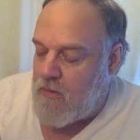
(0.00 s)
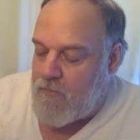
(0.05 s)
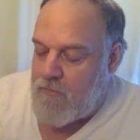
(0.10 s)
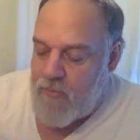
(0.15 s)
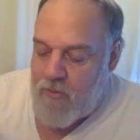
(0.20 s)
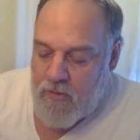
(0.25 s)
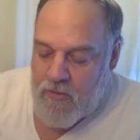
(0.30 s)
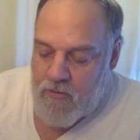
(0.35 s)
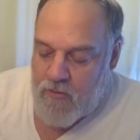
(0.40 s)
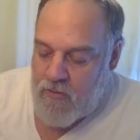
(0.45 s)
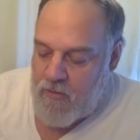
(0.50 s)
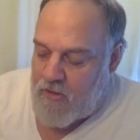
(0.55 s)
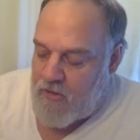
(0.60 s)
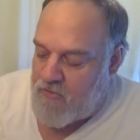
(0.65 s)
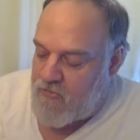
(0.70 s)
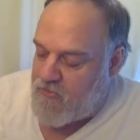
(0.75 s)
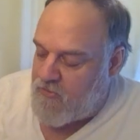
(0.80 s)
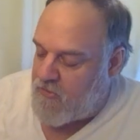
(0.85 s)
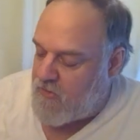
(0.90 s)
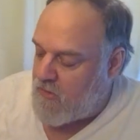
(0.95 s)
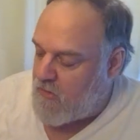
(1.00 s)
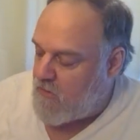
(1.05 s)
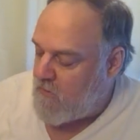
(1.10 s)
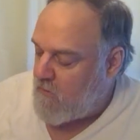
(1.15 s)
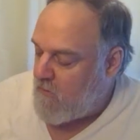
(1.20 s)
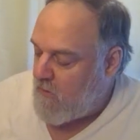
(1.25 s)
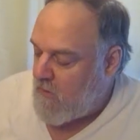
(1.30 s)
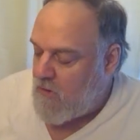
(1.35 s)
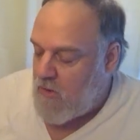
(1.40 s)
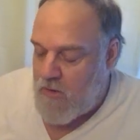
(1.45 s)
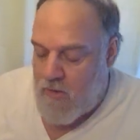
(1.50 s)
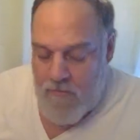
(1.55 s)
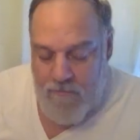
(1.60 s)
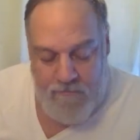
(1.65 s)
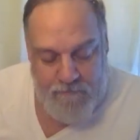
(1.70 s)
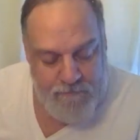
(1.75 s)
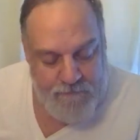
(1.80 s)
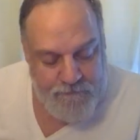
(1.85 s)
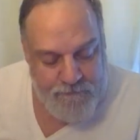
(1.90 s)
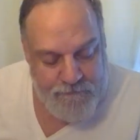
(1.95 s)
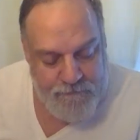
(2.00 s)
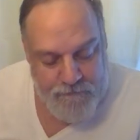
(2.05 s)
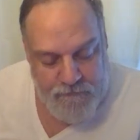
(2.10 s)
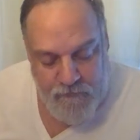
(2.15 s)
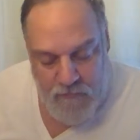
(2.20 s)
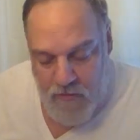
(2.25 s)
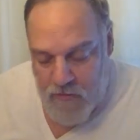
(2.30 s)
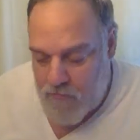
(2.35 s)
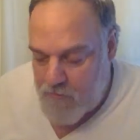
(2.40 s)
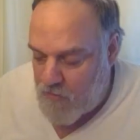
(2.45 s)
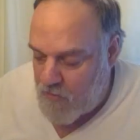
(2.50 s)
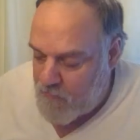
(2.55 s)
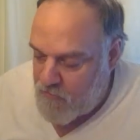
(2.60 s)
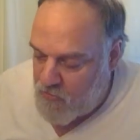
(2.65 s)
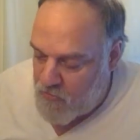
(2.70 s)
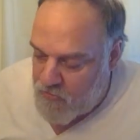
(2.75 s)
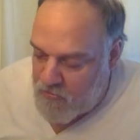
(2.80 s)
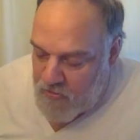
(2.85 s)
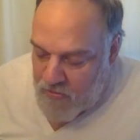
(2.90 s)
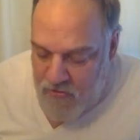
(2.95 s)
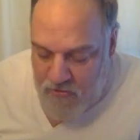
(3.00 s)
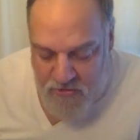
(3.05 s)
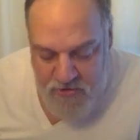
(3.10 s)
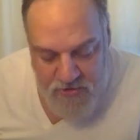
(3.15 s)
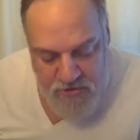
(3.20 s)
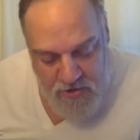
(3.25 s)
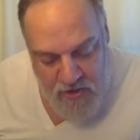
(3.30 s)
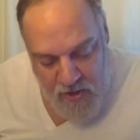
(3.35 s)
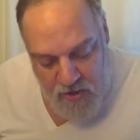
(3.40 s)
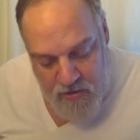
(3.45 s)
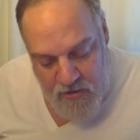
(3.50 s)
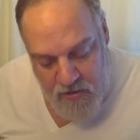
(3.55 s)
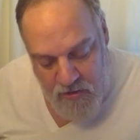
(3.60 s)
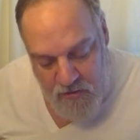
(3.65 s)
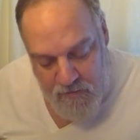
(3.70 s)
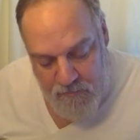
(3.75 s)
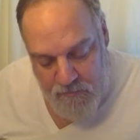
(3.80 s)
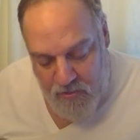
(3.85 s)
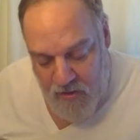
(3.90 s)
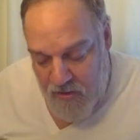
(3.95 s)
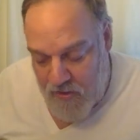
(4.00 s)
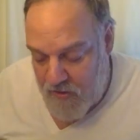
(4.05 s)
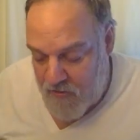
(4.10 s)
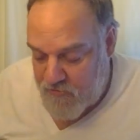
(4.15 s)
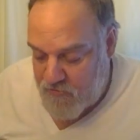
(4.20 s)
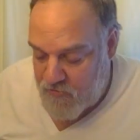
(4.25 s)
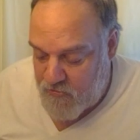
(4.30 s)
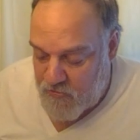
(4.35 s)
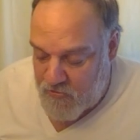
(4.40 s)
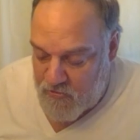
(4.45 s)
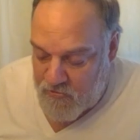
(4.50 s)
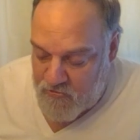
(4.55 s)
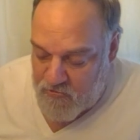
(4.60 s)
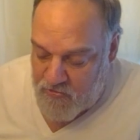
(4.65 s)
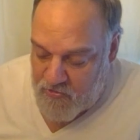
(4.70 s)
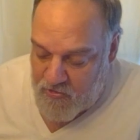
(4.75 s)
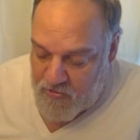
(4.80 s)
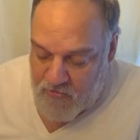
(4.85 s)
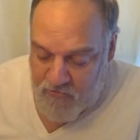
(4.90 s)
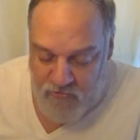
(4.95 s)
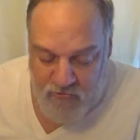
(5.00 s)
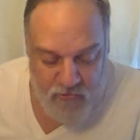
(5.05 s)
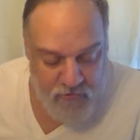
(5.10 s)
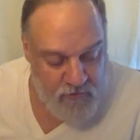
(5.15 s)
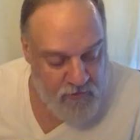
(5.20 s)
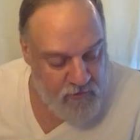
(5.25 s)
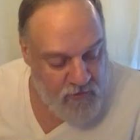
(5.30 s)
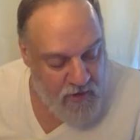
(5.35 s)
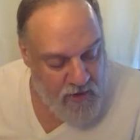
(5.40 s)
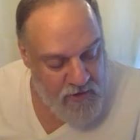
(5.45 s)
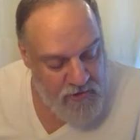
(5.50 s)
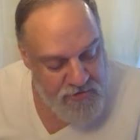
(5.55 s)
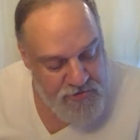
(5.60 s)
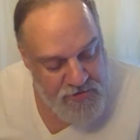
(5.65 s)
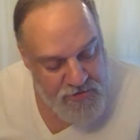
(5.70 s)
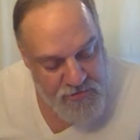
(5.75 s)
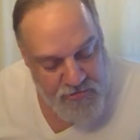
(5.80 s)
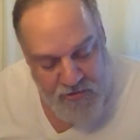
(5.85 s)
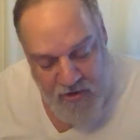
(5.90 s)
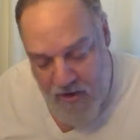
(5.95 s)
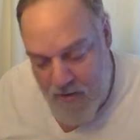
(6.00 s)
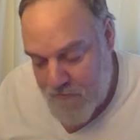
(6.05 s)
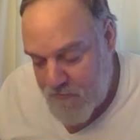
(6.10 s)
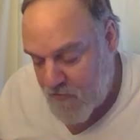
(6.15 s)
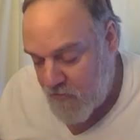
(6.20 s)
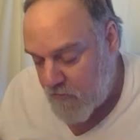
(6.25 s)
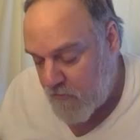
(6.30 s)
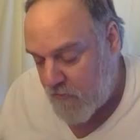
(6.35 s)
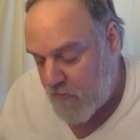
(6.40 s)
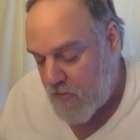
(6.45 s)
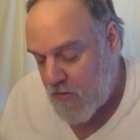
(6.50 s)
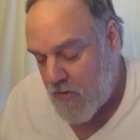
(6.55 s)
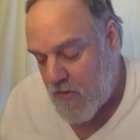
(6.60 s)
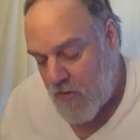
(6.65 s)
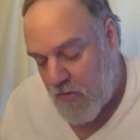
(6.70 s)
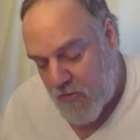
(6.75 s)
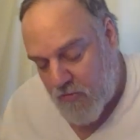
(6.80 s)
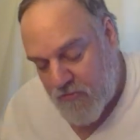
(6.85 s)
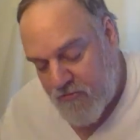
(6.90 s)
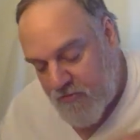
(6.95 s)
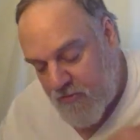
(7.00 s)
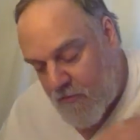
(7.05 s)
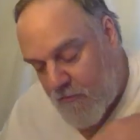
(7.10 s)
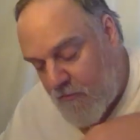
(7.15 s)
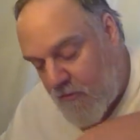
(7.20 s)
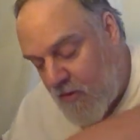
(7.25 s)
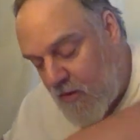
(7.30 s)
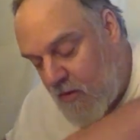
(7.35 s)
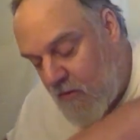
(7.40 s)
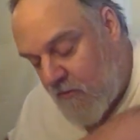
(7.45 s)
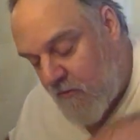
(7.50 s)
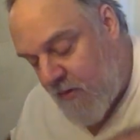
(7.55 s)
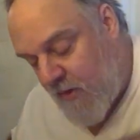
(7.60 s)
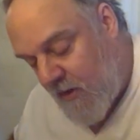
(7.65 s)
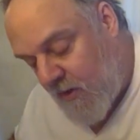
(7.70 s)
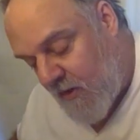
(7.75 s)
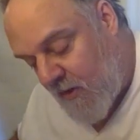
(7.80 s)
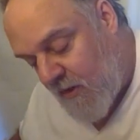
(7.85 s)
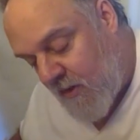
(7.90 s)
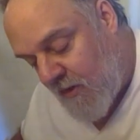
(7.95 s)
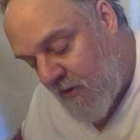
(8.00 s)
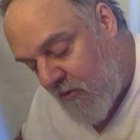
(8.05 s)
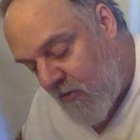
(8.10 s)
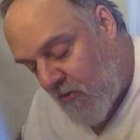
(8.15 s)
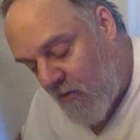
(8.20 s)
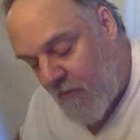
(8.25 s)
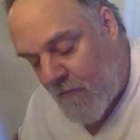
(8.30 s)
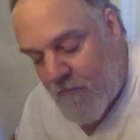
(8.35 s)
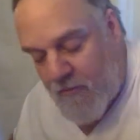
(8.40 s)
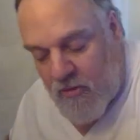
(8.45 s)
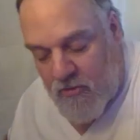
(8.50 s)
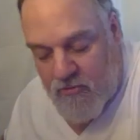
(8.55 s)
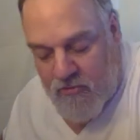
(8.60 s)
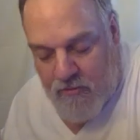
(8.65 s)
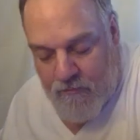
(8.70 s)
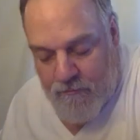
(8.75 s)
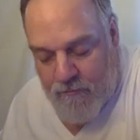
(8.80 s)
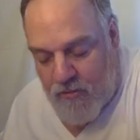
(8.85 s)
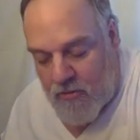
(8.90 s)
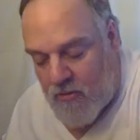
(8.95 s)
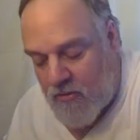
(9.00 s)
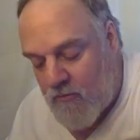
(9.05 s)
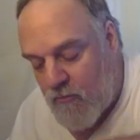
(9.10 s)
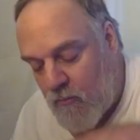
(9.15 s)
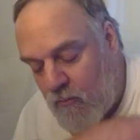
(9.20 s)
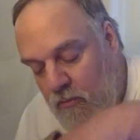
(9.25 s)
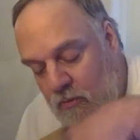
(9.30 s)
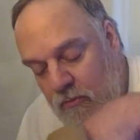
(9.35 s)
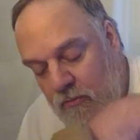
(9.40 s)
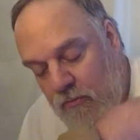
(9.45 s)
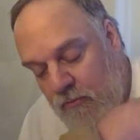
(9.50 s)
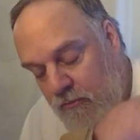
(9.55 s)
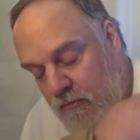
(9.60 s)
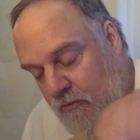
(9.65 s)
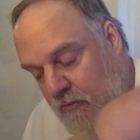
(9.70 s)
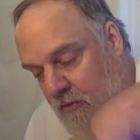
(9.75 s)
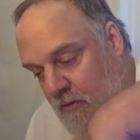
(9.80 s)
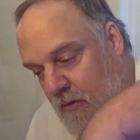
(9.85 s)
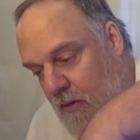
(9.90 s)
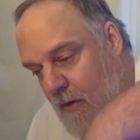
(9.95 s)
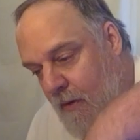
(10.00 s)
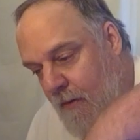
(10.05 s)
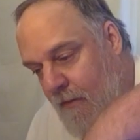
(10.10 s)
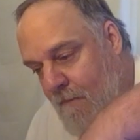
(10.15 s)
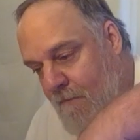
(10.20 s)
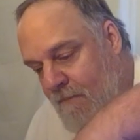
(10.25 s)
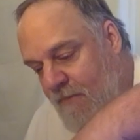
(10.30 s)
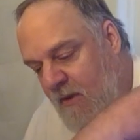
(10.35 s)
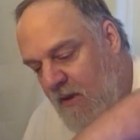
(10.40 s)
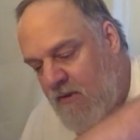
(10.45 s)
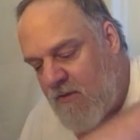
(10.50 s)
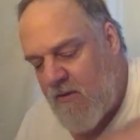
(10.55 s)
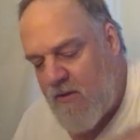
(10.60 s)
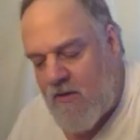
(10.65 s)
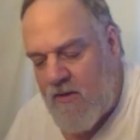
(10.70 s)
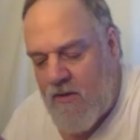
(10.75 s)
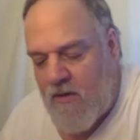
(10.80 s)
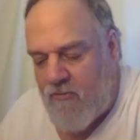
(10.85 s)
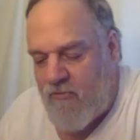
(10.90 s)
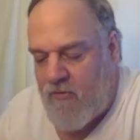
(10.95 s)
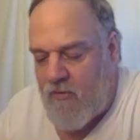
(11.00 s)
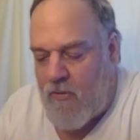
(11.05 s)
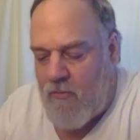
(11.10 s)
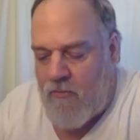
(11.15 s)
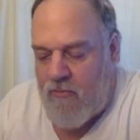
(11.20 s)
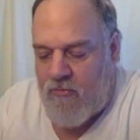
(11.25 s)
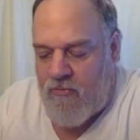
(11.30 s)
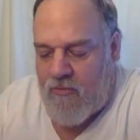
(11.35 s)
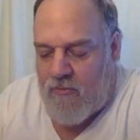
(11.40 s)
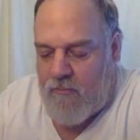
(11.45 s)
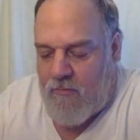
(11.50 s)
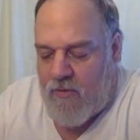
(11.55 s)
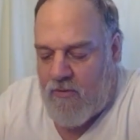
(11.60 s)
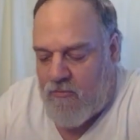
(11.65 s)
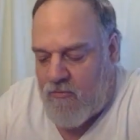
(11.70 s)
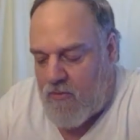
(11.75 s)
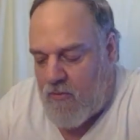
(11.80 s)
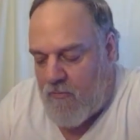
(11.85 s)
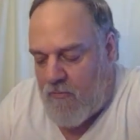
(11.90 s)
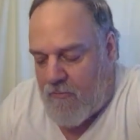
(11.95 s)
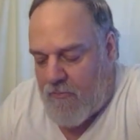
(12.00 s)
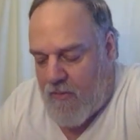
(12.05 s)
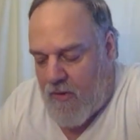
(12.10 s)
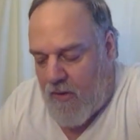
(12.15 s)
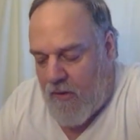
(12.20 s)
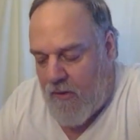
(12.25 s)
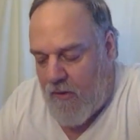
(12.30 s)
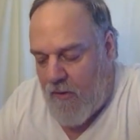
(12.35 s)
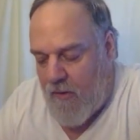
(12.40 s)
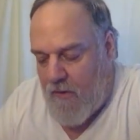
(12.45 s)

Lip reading: Bigger as in, maybe you take a shotgun blast to the chest, or you got shrapnel, or something along that line, or a multi-bullet wound. I think that's all that's in my trauma pack.